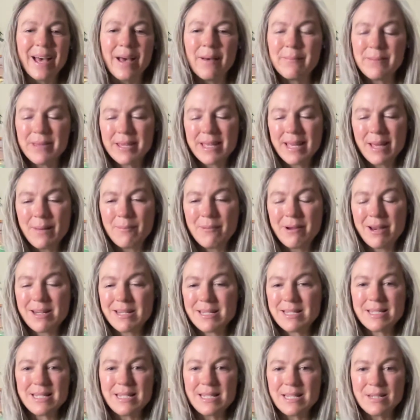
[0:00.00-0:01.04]
You can
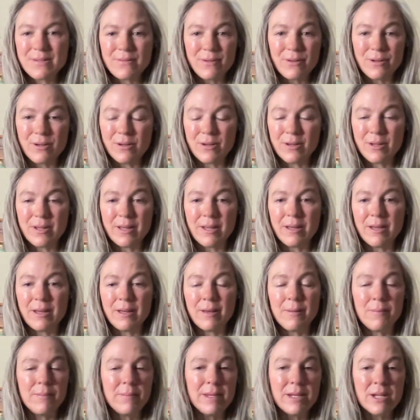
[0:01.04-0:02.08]
practice this for
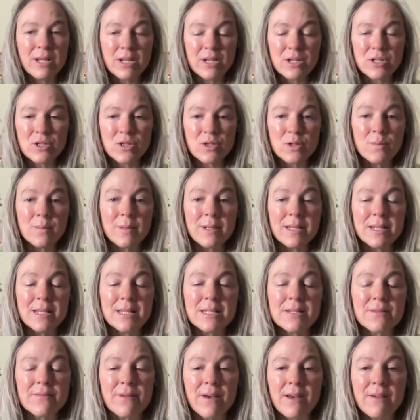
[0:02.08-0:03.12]
a minute, 2
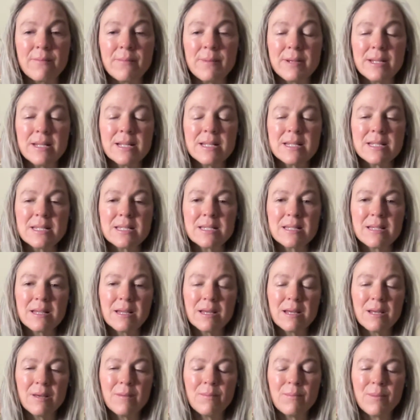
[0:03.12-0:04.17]
minutes, 5 minutes.
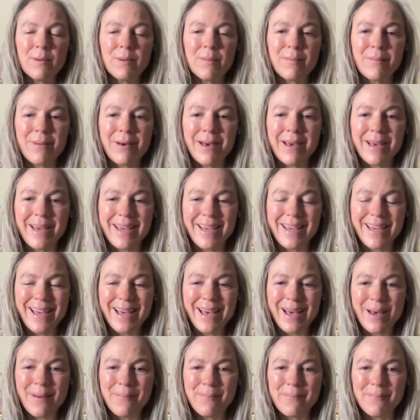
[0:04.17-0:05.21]
But my
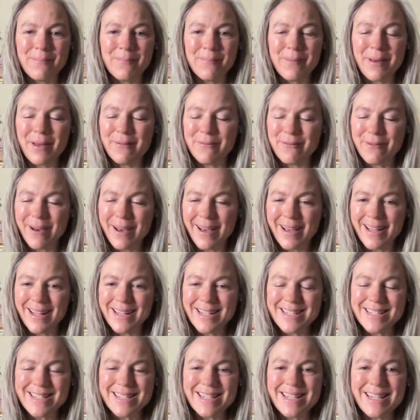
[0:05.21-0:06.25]

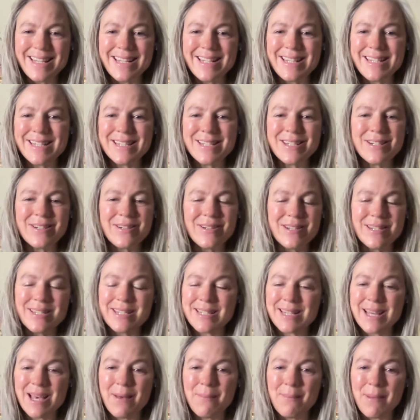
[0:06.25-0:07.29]
advice is to
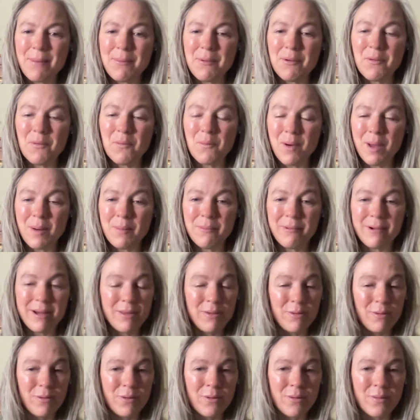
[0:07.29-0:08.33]
start maybe with 1
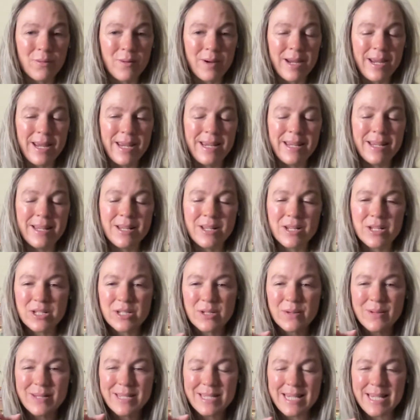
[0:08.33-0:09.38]
breath or 3.
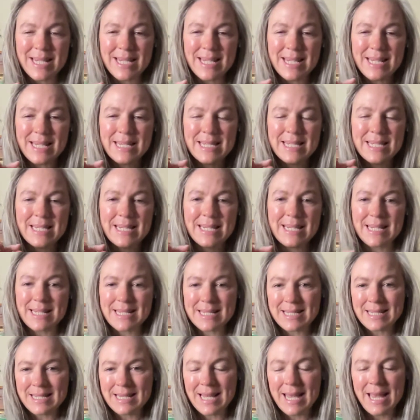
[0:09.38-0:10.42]
So it's easy
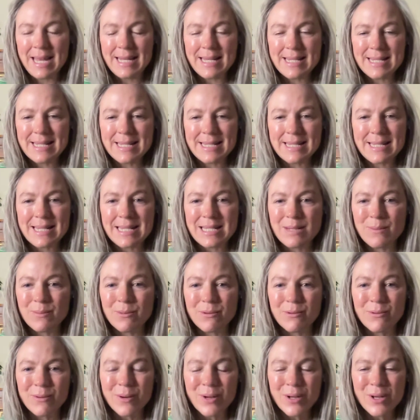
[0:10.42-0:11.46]
and it's
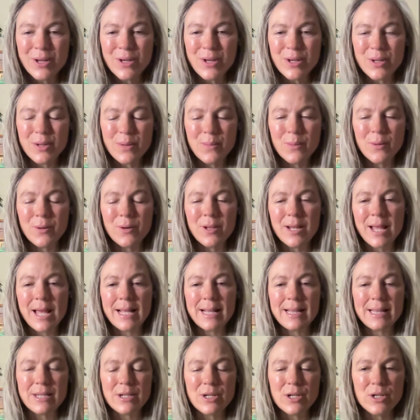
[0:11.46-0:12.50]
accessible. You're more
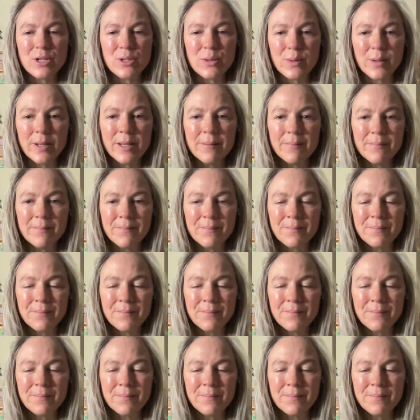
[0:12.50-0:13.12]
likely to do it.